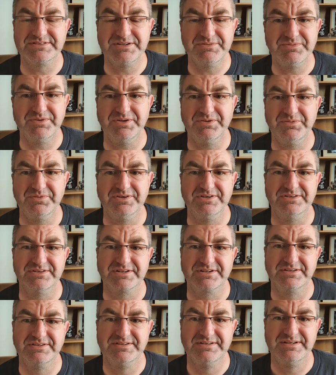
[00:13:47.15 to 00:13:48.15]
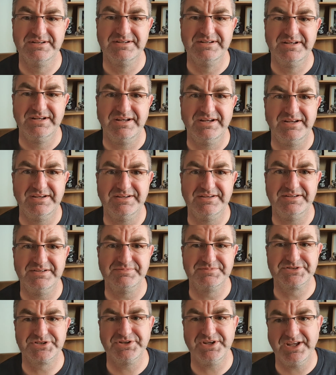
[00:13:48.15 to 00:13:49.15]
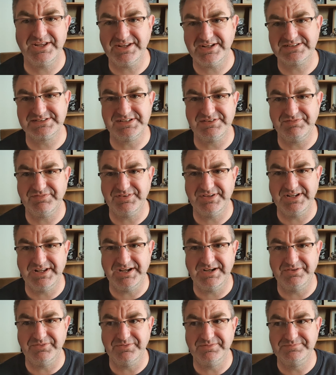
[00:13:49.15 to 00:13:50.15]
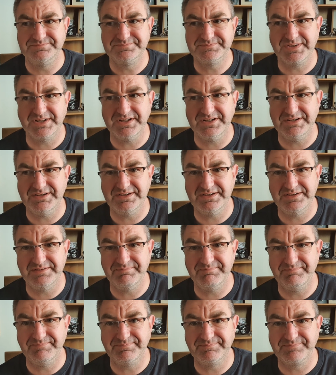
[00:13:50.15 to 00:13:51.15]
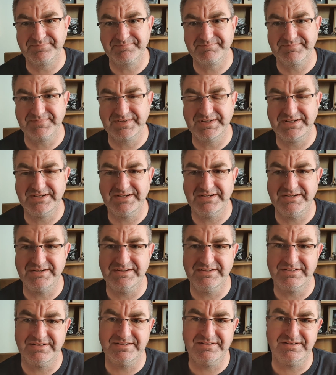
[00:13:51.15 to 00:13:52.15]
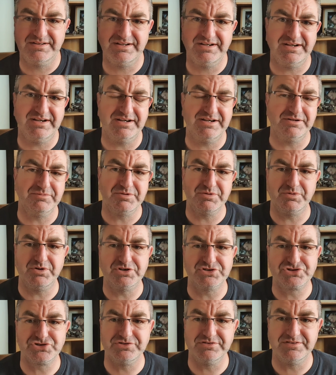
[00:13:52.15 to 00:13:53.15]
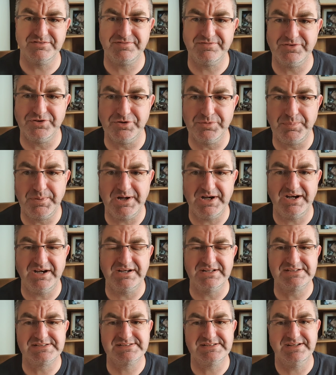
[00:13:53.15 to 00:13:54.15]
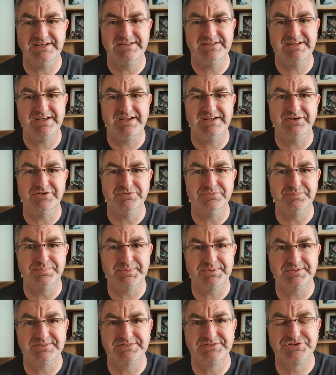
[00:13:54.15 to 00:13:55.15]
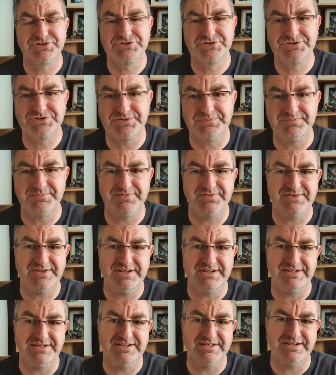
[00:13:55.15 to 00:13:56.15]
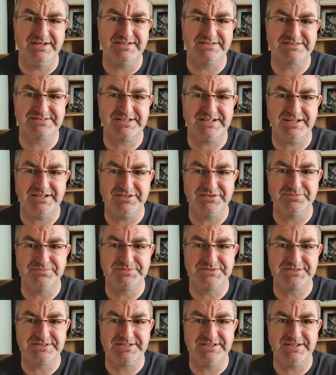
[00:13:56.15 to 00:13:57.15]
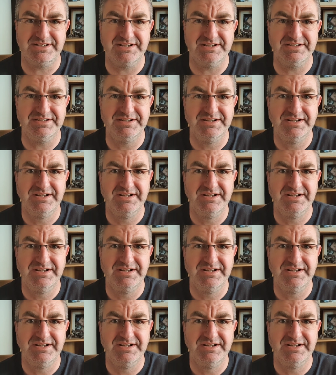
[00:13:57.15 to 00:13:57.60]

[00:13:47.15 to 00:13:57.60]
It will work. So yeah, that's it for now. I hope you watch all the 4 parts and I hope something has helped there.